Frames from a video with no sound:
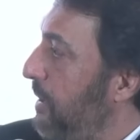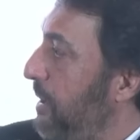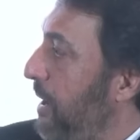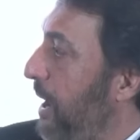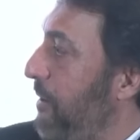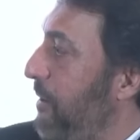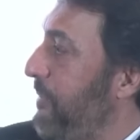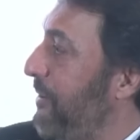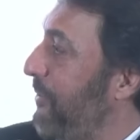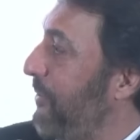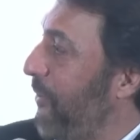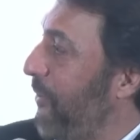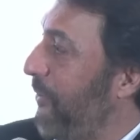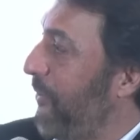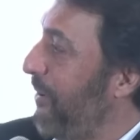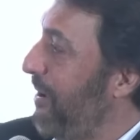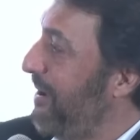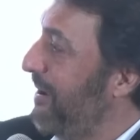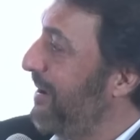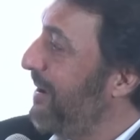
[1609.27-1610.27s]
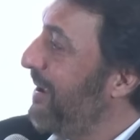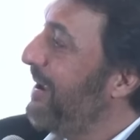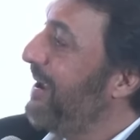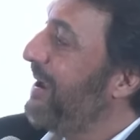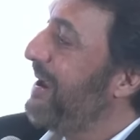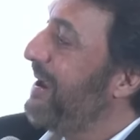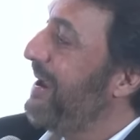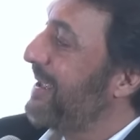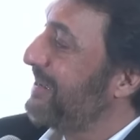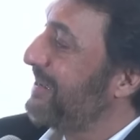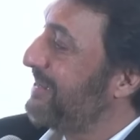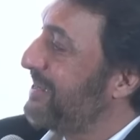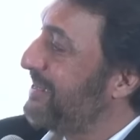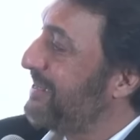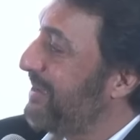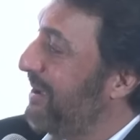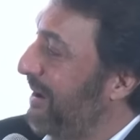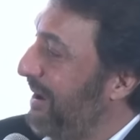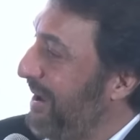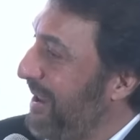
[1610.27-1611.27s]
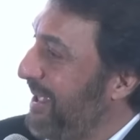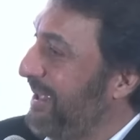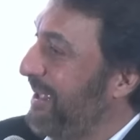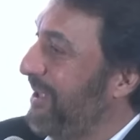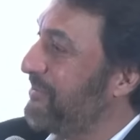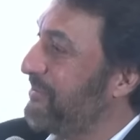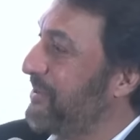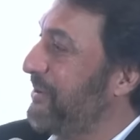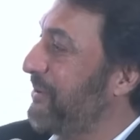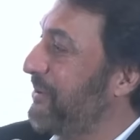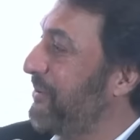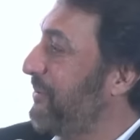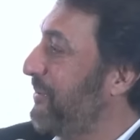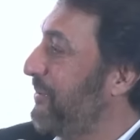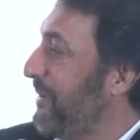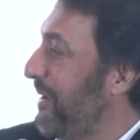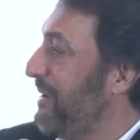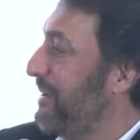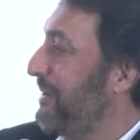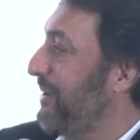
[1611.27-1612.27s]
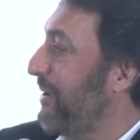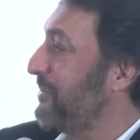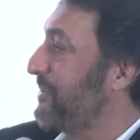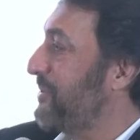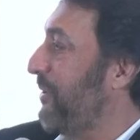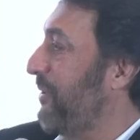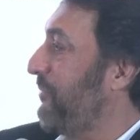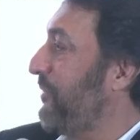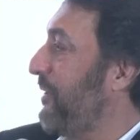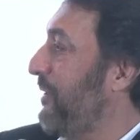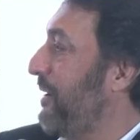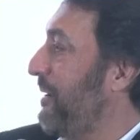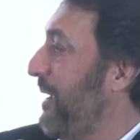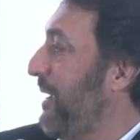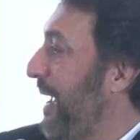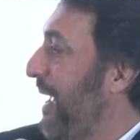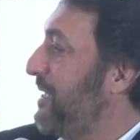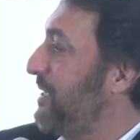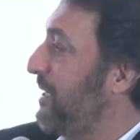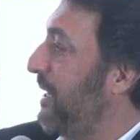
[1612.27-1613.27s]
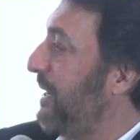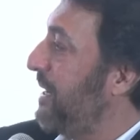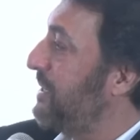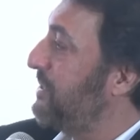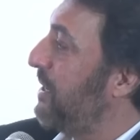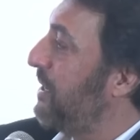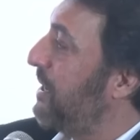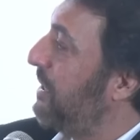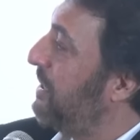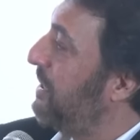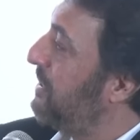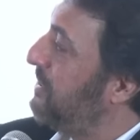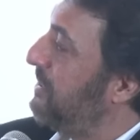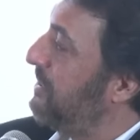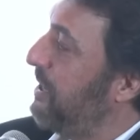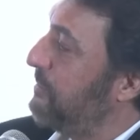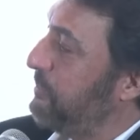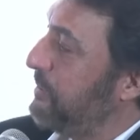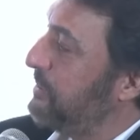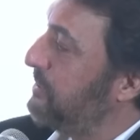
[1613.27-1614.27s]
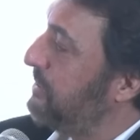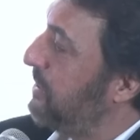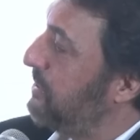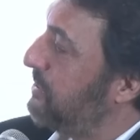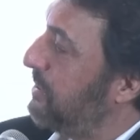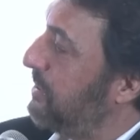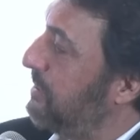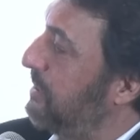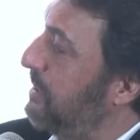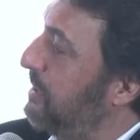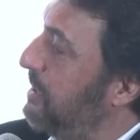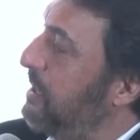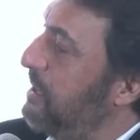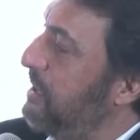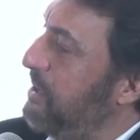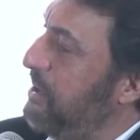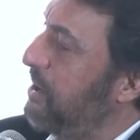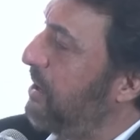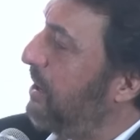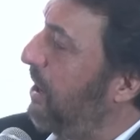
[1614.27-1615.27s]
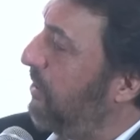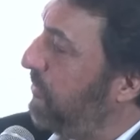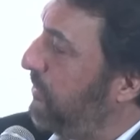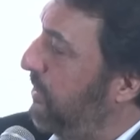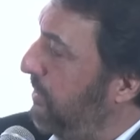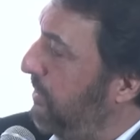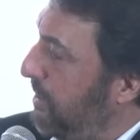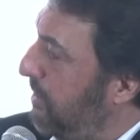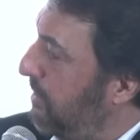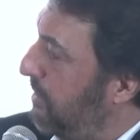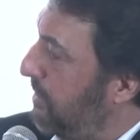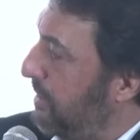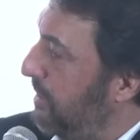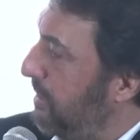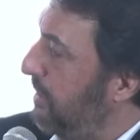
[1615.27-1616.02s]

I mean, gold necessarily gives you in terms of the hedge against the currency depreciation hmm. year after hmm. year.